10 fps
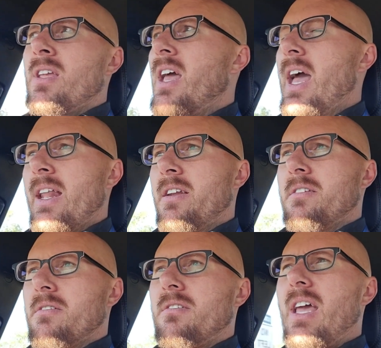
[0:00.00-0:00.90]

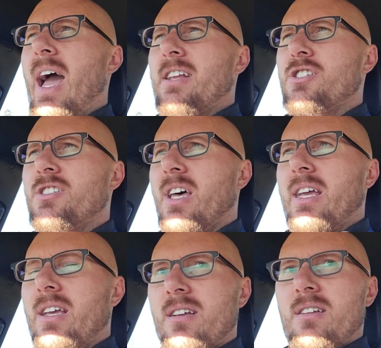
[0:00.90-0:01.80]
And yeah, just
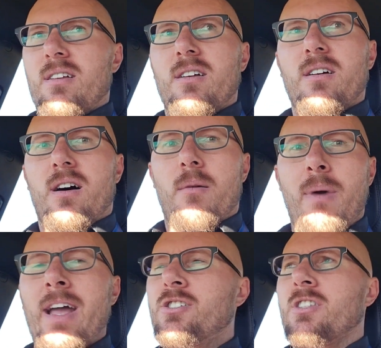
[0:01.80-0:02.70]
like
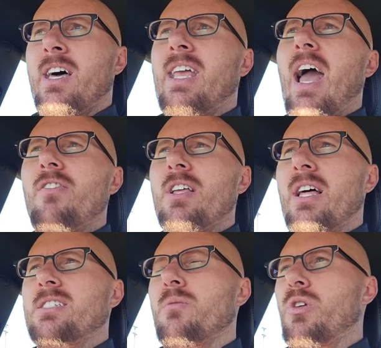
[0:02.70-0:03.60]
imagine like having
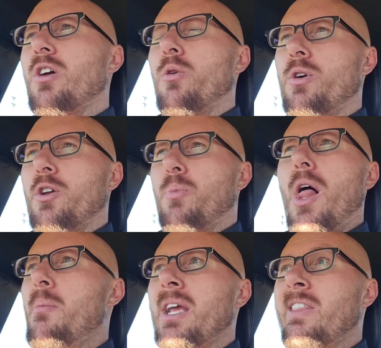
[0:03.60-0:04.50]
like something go with your
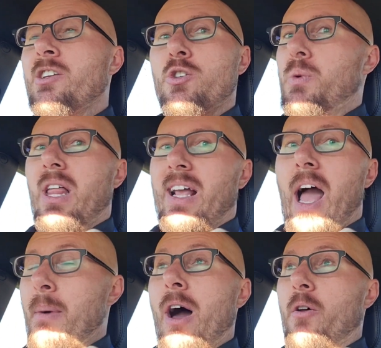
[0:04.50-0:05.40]
plumbing and then just be like,
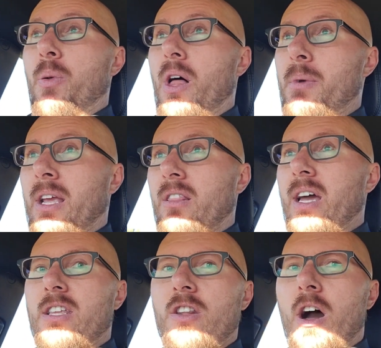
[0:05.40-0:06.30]
I'm out of plumbing.
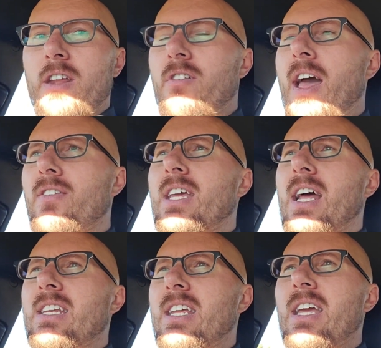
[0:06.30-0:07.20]
Like not even having an
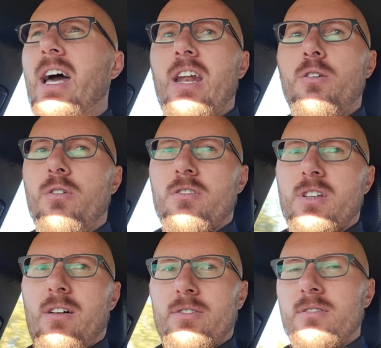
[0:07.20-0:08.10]
idea how to do it
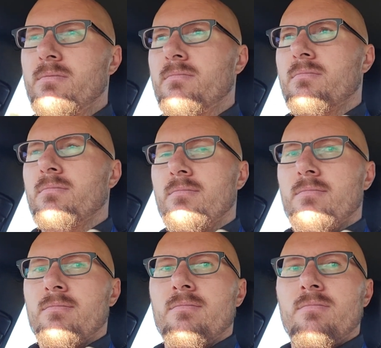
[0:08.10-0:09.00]
yourself.
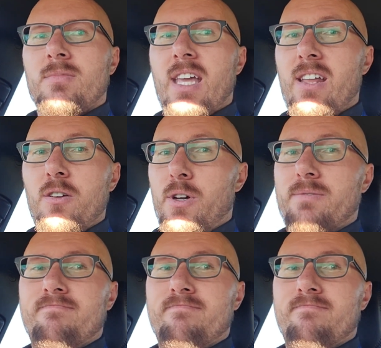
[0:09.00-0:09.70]
Can't do it.